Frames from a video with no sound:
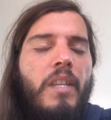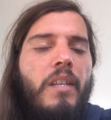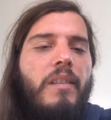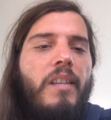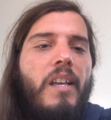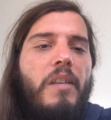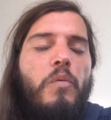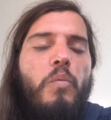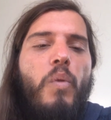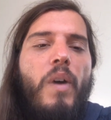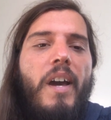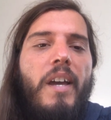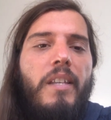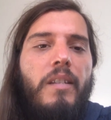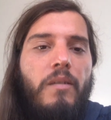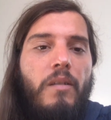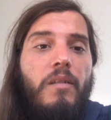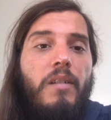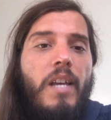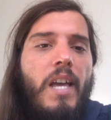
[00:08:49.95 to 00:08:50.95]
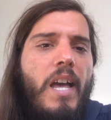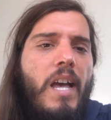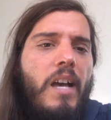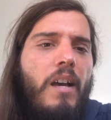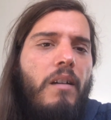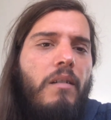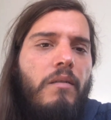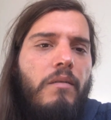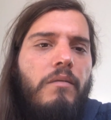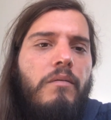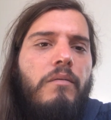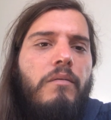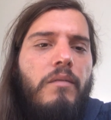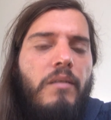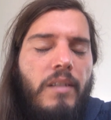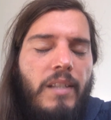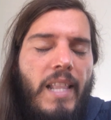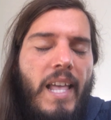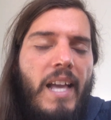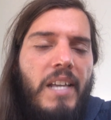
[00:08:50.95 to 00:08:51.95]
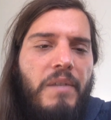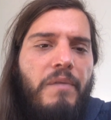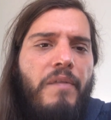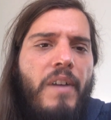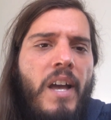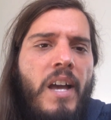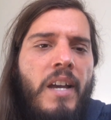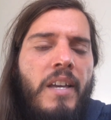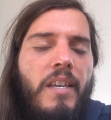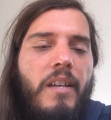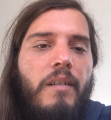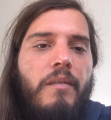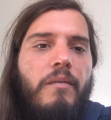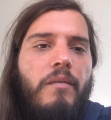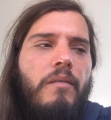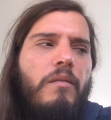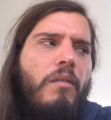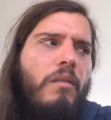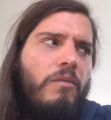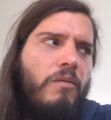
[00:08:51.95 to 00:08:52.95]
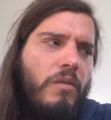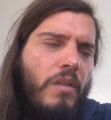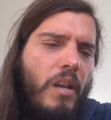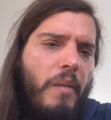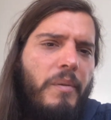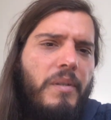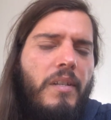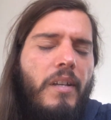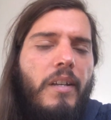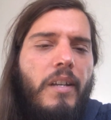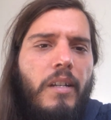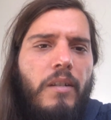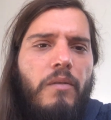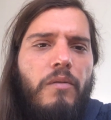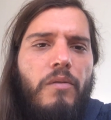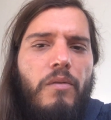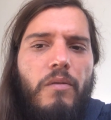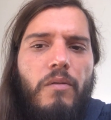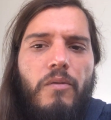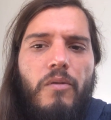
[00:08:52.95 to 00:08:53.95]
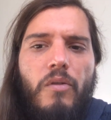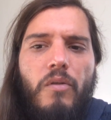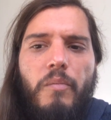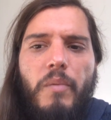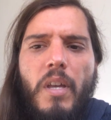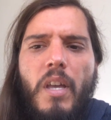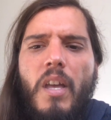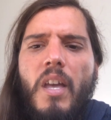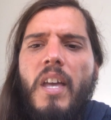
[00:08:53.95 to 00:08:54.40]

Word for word: That's why.how slash fire. It's on Substack and on YouTube.